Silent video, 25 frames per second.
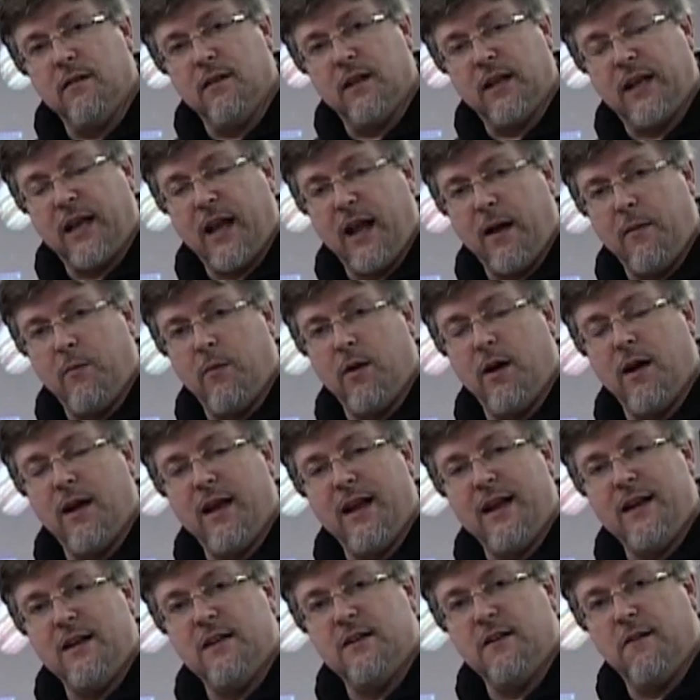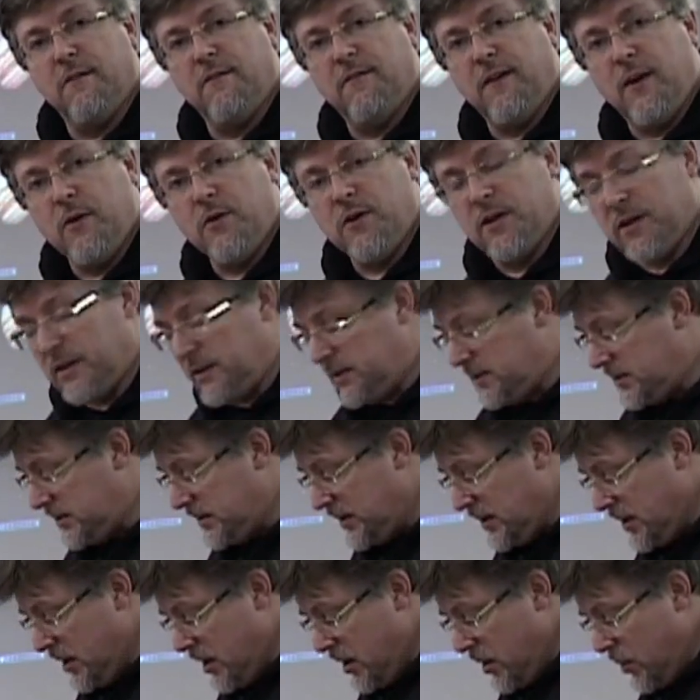the camera into focus
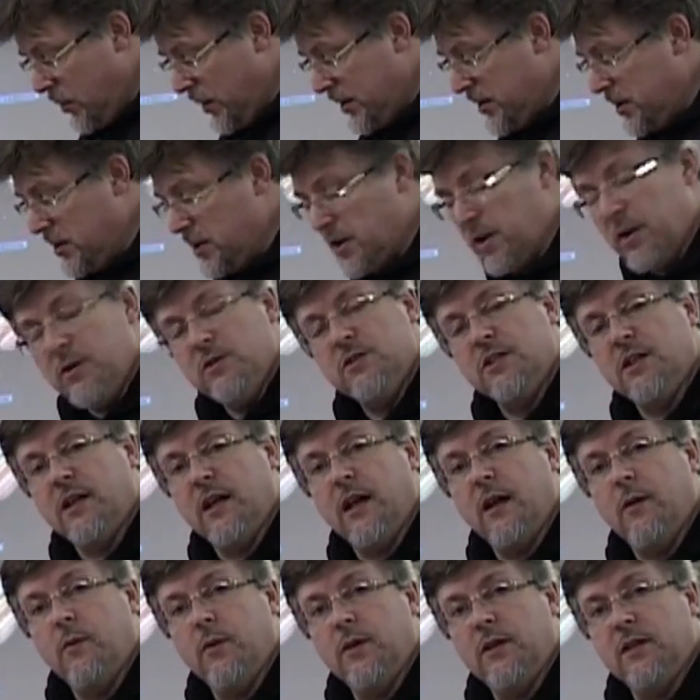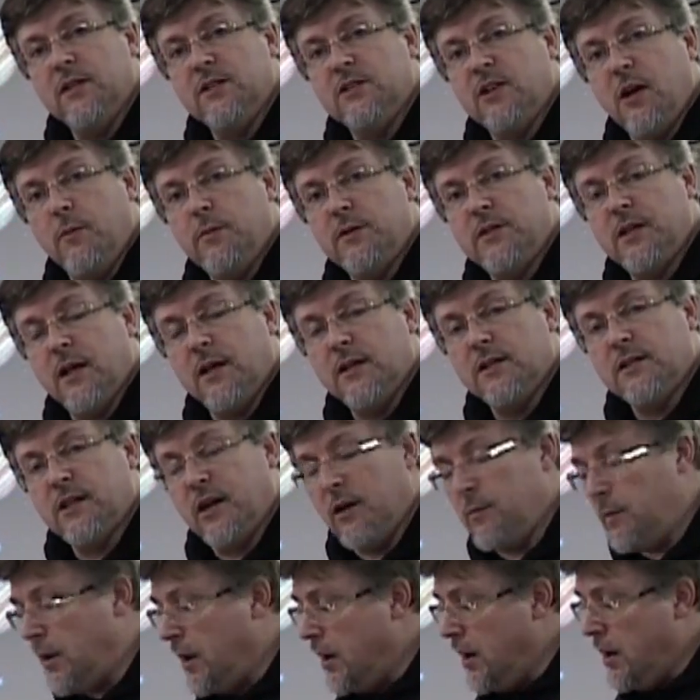when you're using it with this type of
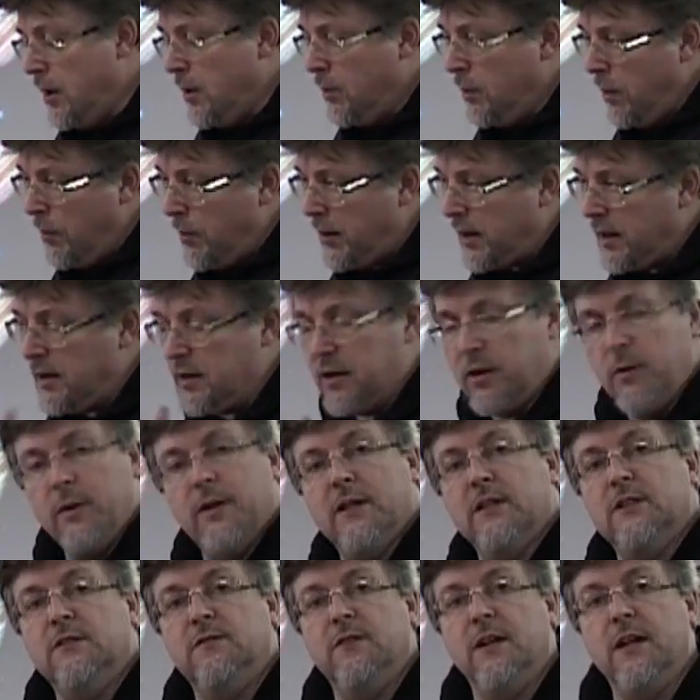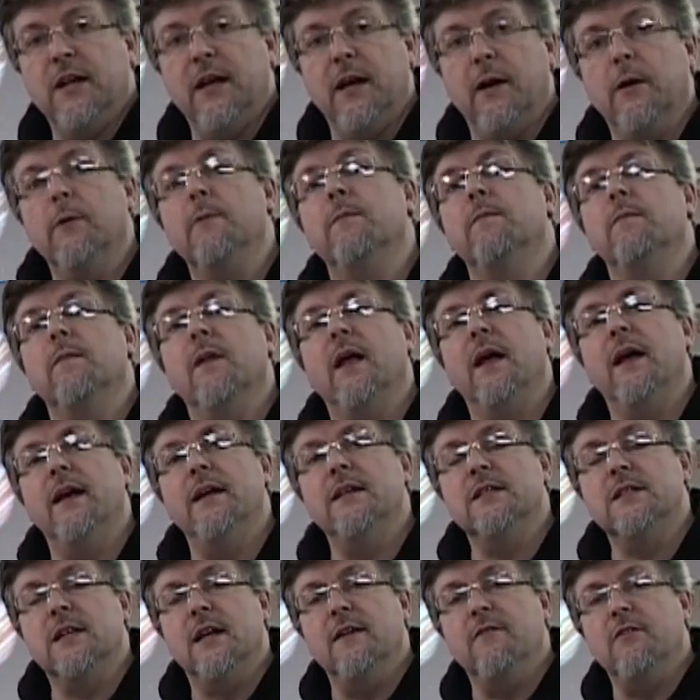telescope. What we're going to do in this video
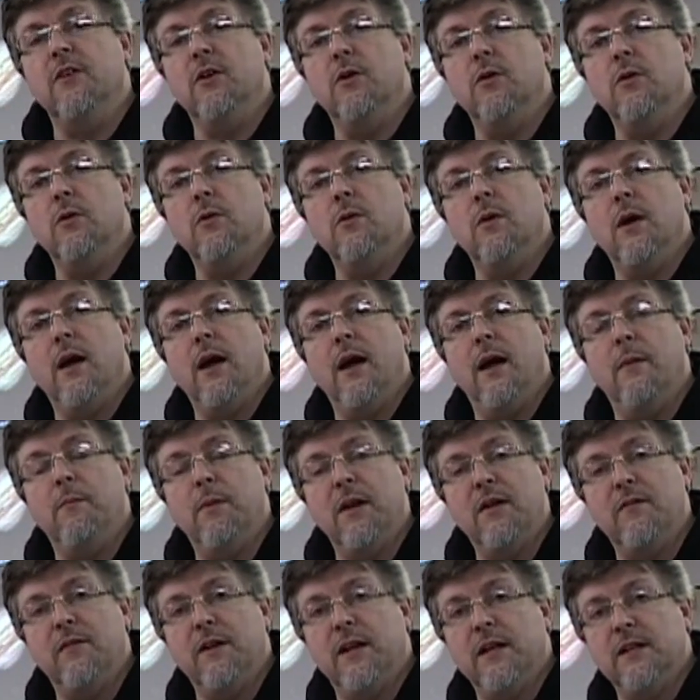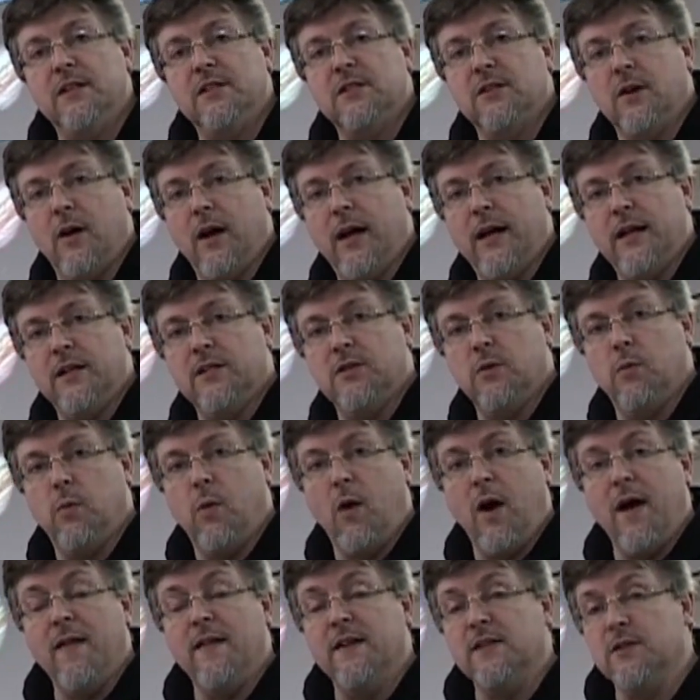is give you a bit of an insight into
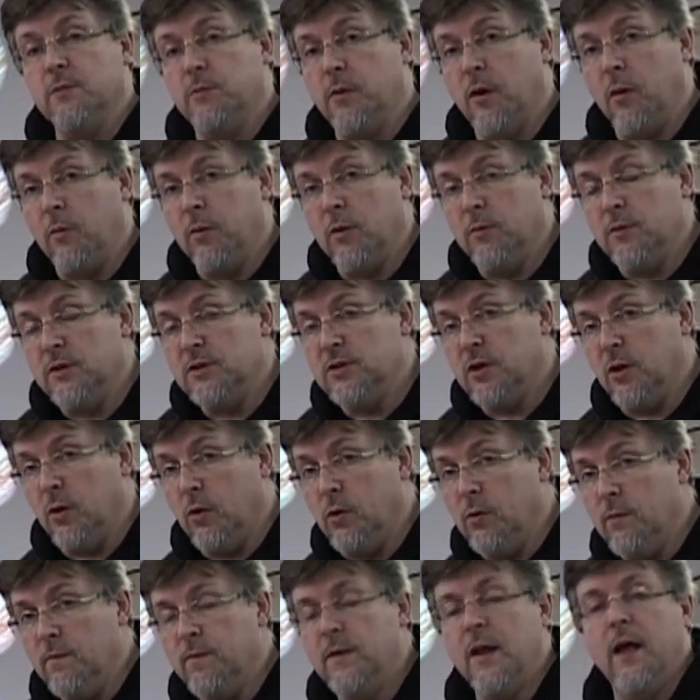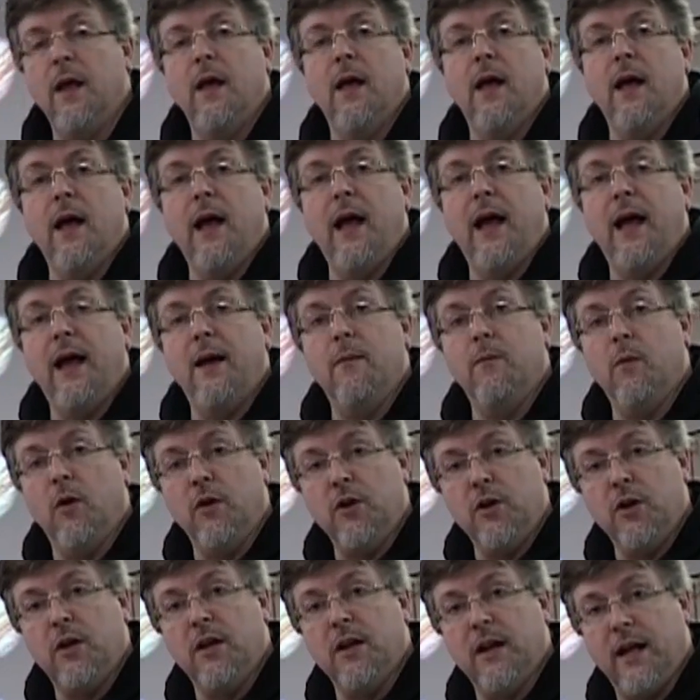why there's a problem at all and
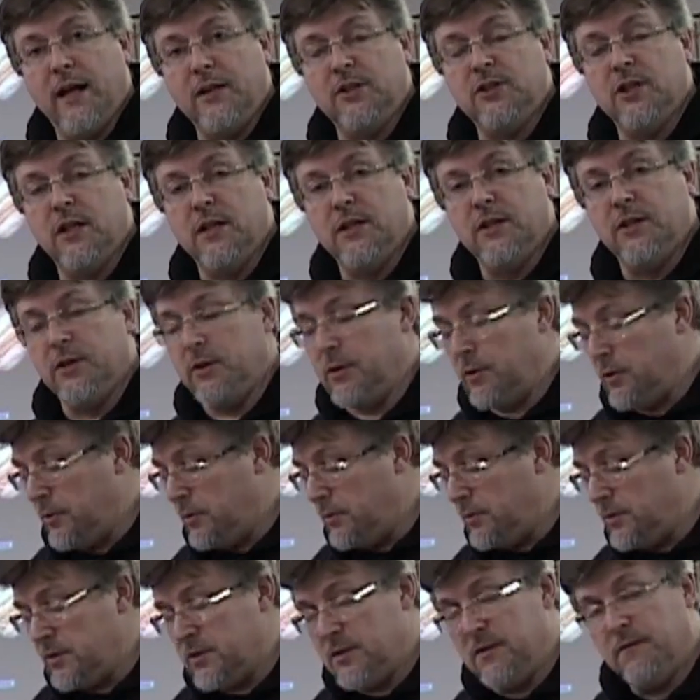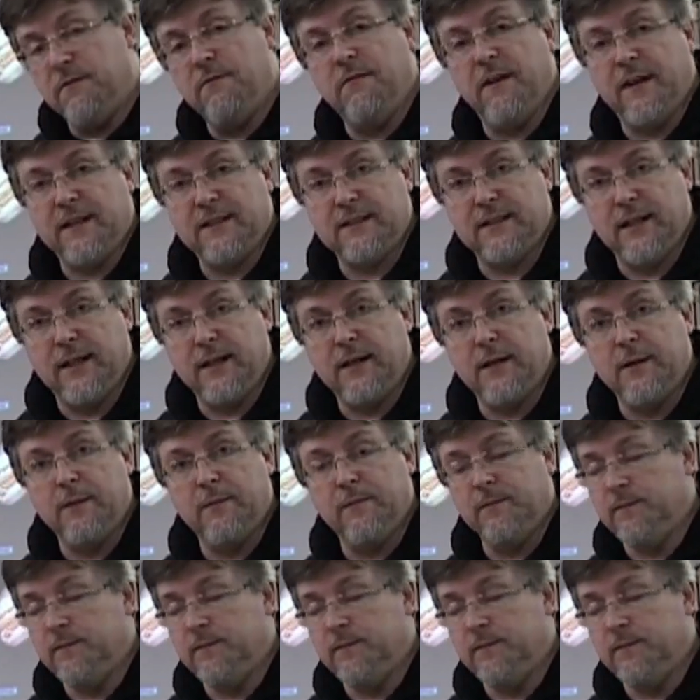what you can actually do to fix it.